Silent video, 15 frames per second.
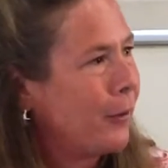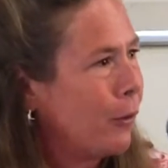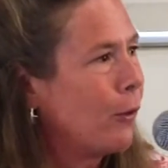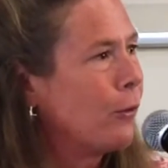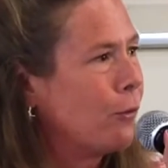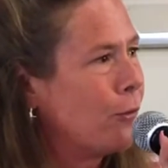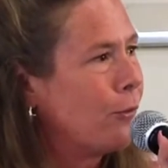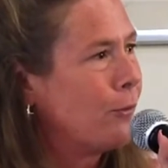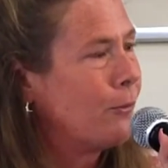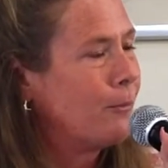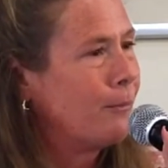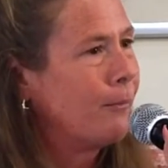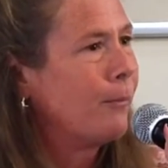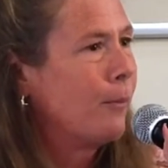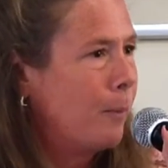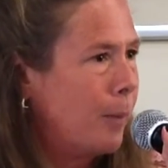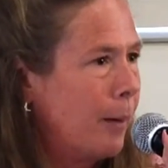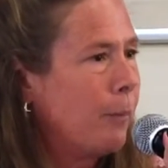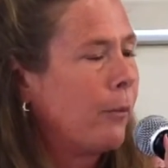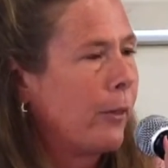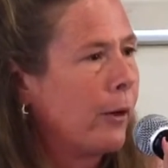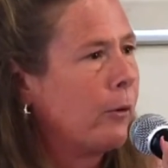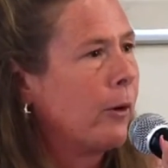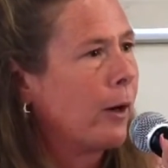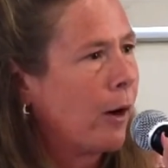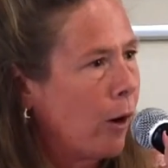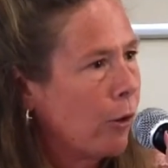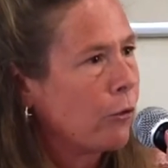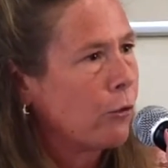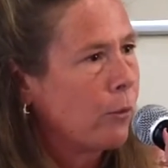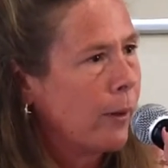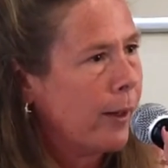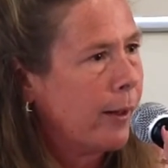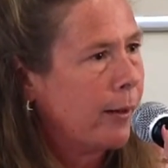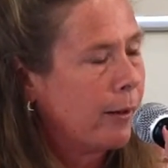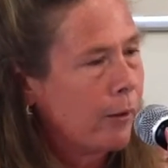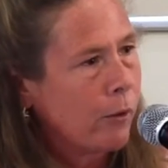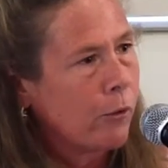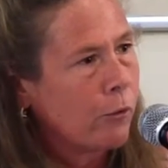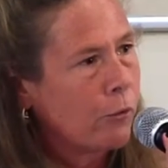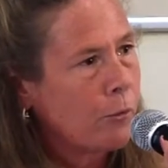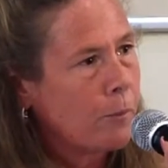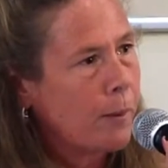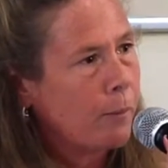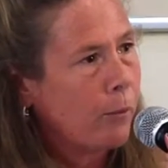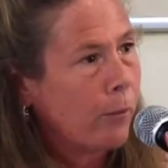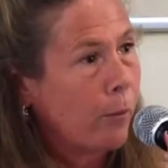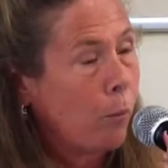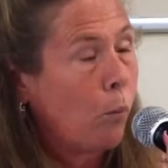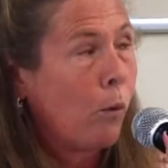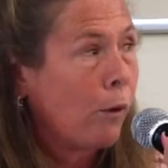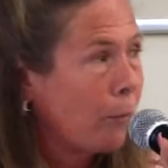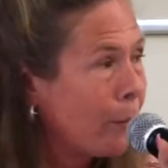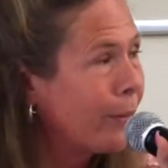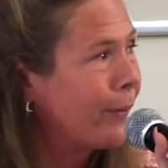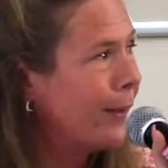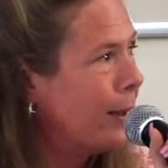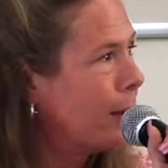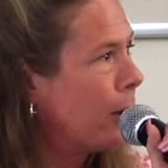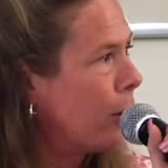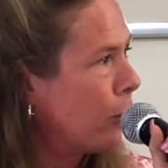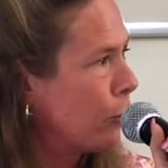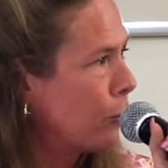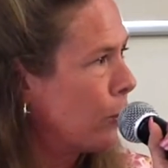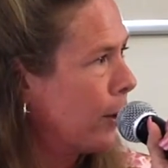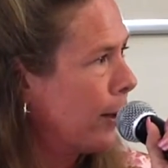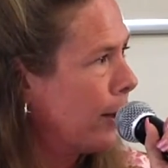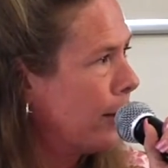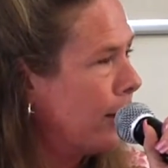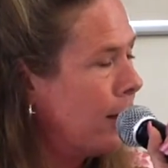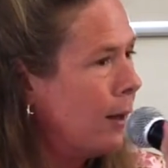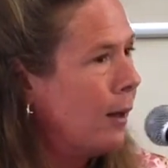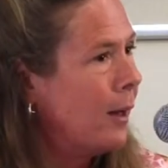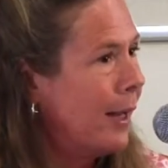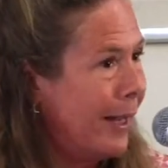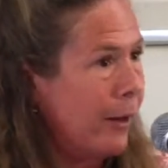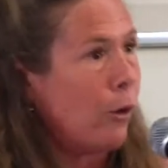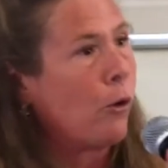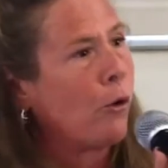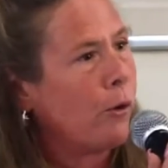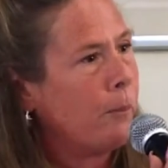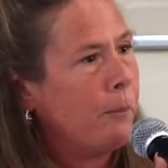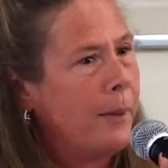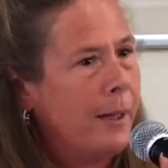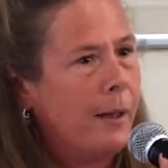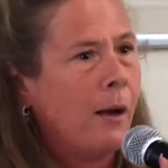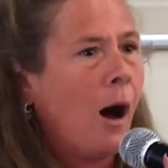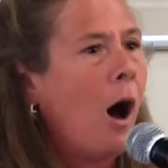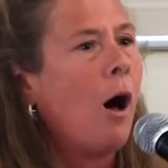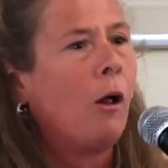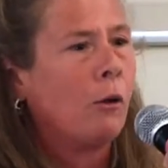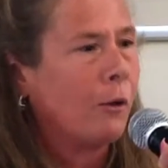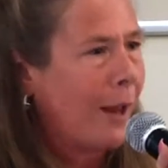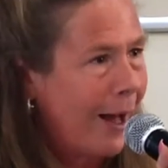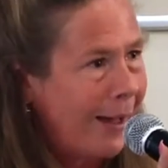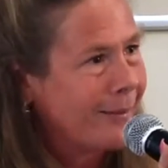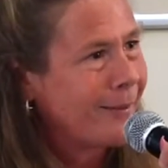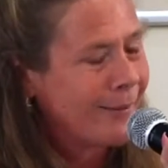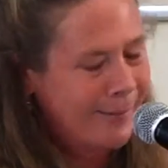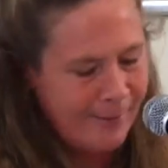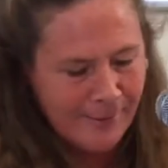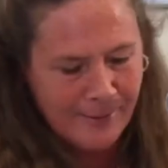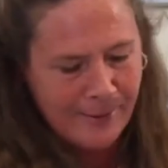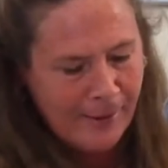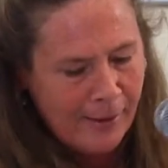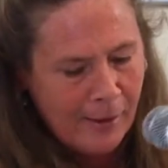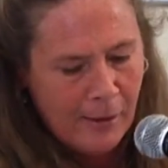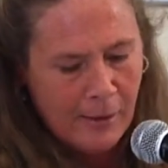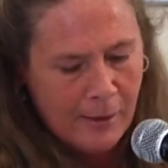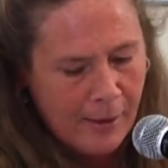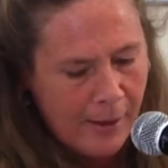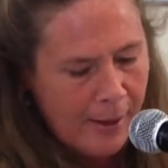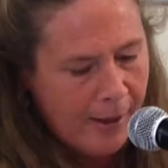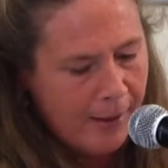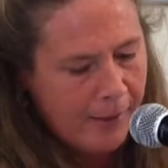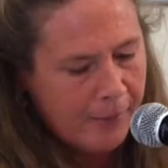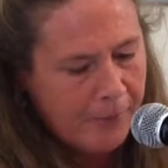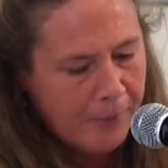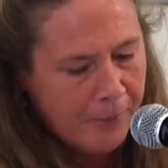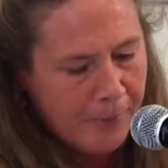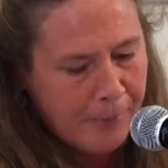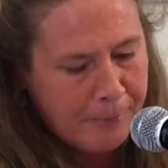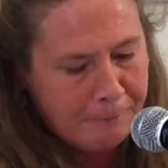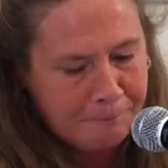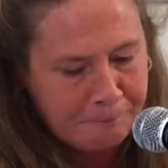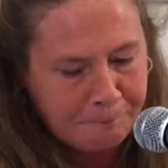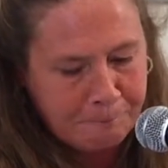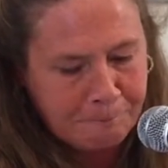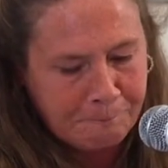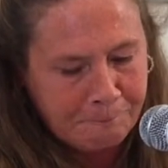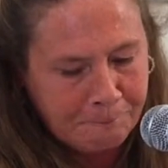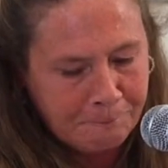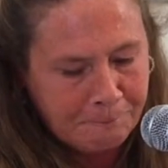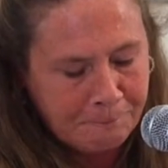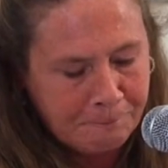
It hurts the people that are incarcerated. It hurts the people that work with the incarcerated. It hurt me a lot. And um,